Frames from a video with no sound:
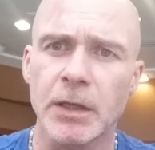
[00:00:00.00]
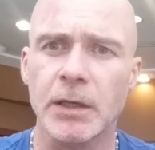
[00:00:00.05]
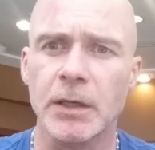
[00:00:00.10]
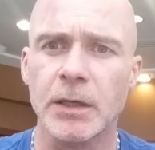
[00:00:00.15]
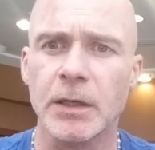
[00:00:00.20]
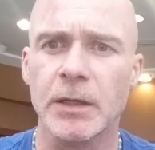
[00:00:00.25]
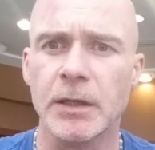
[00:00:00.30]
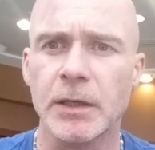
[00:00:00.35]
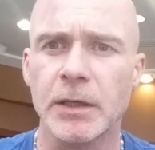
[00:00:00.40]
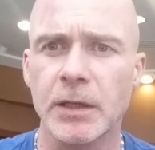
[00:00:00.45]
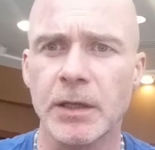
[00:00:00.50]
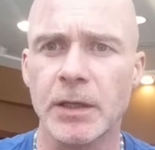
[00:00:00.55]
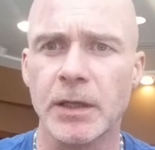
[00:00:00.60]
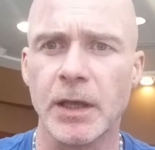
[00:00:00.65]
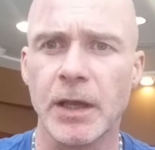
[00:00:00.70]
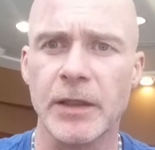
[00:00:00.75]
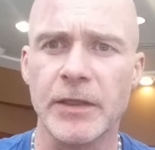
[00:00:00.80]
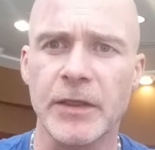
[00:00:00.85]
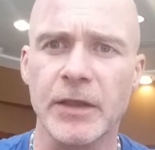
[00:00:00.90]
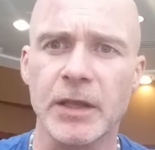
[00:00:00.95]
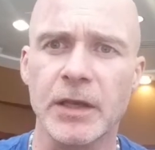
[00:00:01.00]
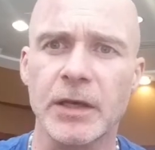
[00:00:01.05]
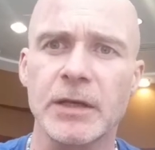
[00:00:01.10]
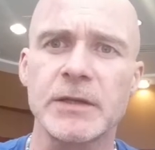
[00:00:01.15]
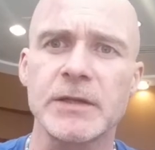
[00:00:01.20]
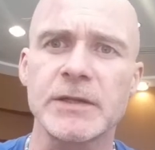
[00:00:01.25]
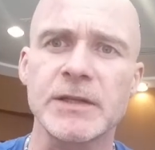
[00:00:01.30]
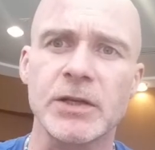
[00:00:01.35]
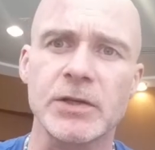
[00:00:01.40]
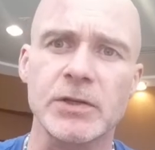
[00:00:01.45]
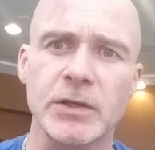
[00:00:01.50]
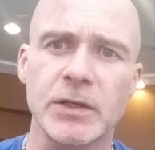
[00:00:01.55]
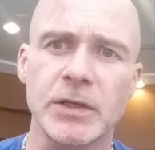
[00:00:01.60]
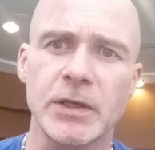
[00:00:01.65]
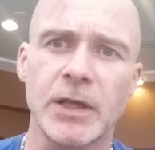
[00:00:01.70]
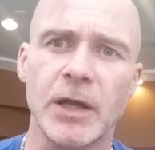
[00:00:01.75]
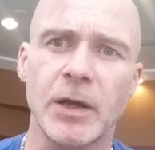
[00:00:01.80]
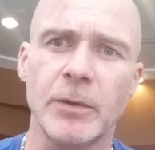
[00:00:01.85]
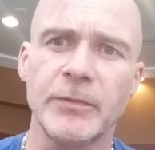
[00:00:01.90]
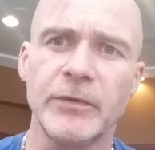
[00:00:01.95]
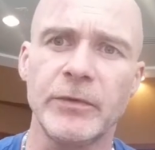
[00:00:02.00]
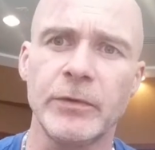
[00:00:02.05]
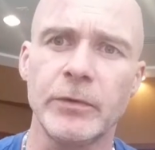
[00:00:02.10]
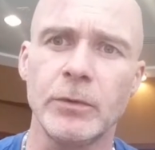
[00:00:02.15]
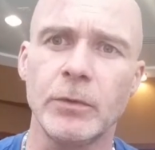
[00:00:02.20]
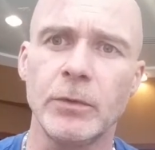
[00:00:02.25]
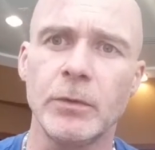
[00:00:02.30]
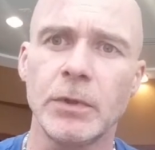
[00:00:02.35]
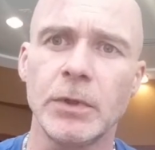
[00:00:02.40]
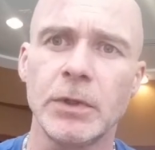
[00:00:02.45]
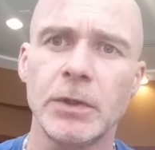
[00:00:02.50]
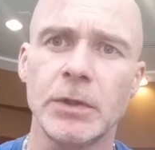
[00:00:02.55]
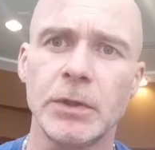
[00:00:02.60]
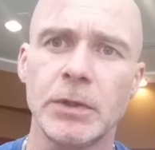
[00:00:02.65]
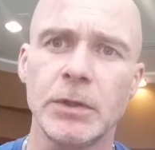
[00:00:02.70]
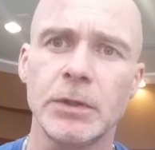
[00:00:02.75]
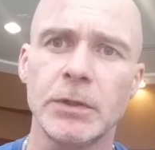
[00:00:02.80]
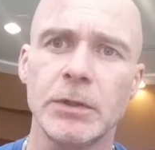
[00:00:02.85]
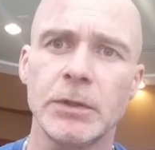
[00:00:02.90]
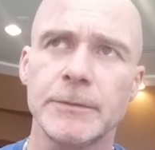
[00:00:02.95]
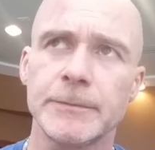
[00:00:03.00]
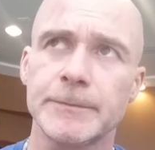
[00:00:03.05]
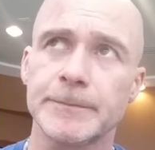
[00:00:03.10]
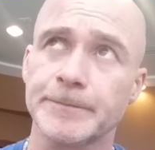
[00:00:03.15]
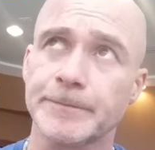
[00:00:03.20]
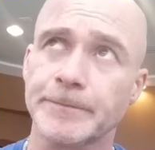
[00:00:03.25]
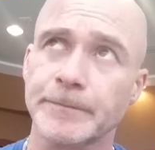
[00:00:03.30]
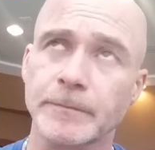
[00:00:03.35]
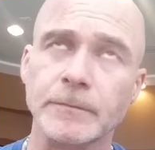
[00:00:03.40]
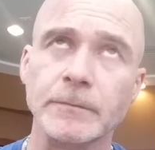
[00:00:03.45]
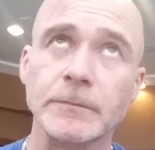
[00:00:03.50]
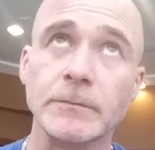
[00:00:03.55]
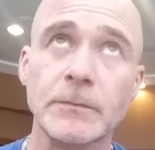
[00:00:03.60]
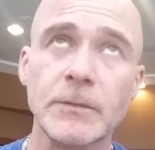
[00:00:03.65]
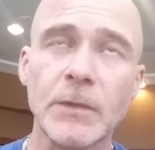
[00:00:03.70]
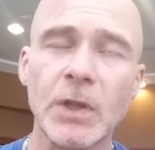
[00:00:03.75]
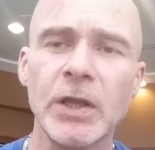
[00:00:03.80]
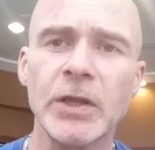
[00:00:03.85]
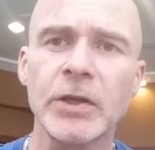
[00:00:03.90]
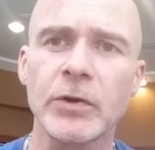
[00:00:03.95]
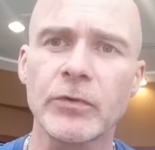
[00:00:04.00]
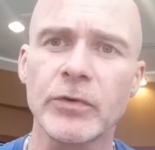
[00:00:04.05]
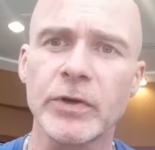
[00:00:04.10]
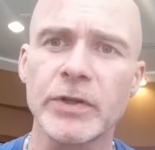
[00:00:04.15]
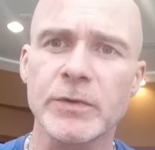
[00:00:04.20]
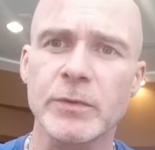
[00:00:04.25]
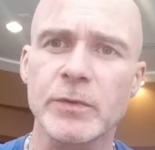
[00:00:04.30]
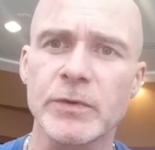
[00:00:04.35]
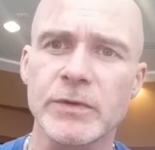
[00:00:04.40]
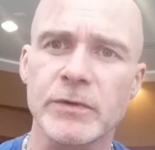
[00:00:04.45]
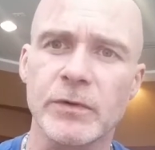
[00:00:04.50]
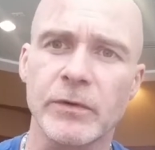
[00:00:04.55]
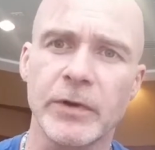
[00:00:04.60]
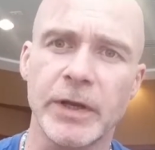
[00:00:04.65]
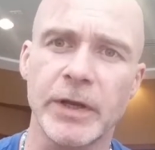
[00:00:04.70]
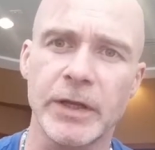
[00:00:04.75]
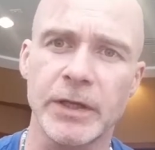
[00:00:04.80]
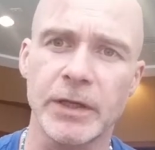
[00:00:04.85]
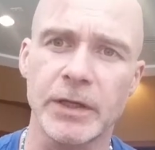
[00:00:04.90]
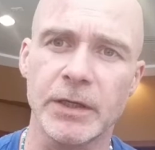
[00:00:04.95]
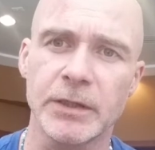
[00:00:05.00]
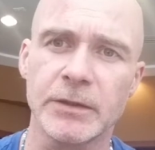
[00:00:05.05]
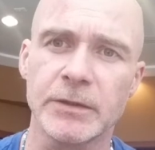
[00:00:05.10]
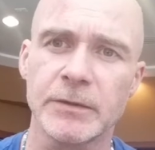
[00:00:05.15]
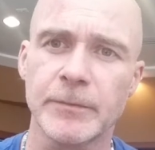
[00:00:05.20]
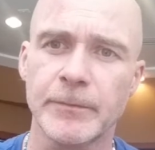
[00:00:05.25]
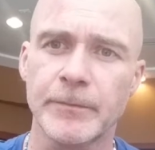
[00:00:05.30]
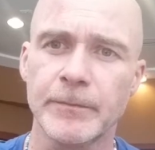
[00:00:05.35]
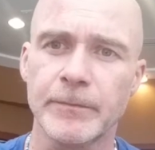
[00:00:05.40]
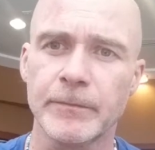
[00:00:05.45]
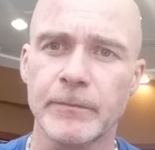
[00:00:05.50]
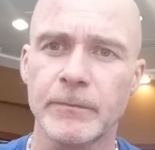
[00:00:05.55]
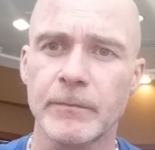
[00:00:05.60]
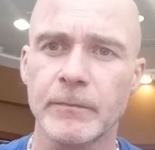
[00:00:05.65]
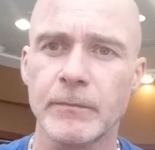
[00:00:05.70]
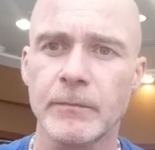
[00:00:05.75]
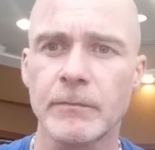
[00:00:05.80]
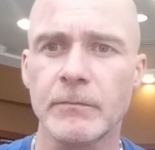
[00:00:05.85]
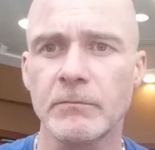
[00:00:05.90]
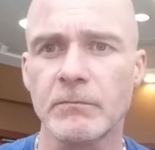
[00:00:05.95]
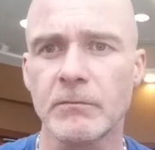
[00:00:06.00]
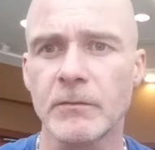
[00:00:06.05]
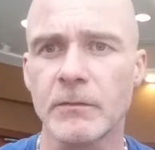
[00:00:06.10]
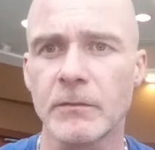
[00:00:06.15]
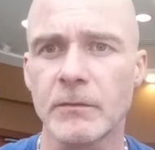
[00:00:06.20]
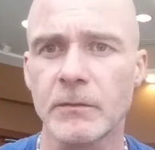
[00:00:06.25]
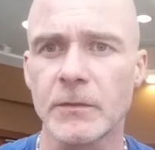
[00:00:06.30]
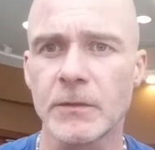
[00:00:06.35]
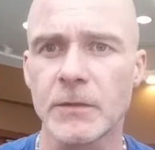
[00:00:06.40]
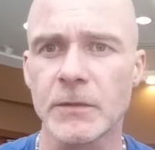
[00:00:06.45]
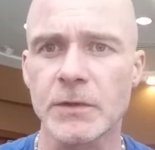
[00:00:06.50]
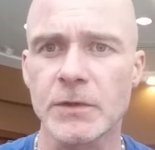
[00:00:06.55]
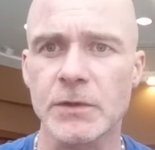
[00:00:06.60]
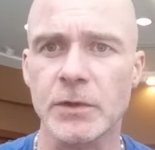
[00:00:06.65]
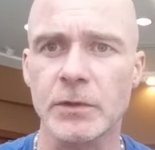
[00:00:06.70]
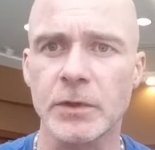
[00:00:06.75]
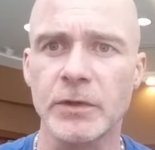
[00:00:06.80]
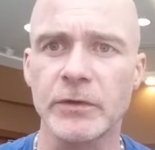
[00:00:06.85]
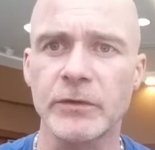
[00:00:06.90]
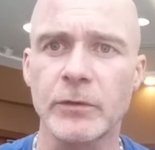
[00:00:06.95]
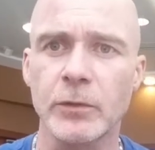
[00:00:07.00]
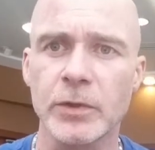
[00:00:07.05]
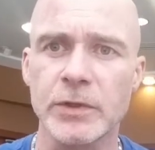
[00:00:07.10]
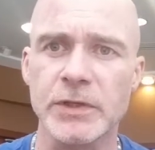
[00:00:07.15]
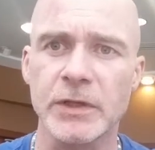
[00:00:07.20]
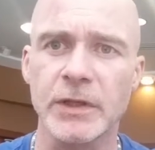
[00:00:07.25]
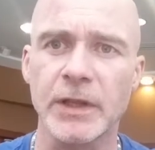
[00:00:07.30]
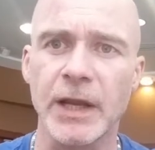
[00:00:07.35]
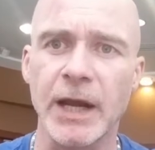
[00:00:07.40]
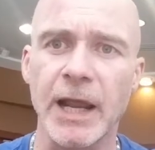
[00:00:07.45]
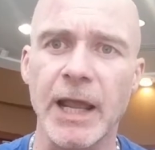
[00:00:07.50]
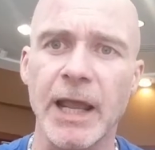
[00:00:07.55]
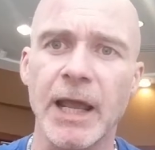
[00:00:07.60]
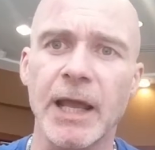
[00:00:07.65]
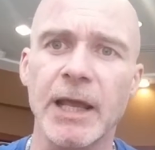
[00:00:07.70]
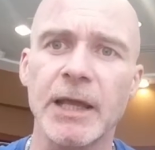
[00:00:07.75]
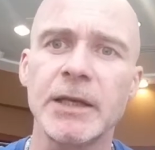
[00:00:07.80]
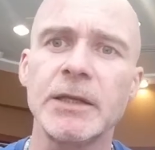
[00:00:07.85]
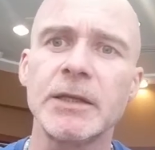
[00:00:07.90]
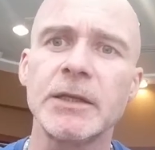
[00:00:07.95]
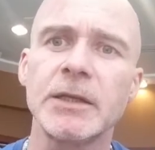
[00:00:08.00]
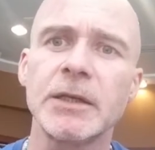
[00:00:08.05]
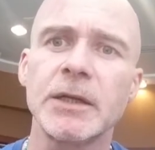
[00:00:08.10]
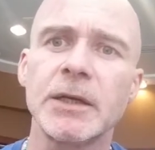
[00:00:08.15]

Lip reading: I think it essentially helped to increase what was already a certain intuition that I had.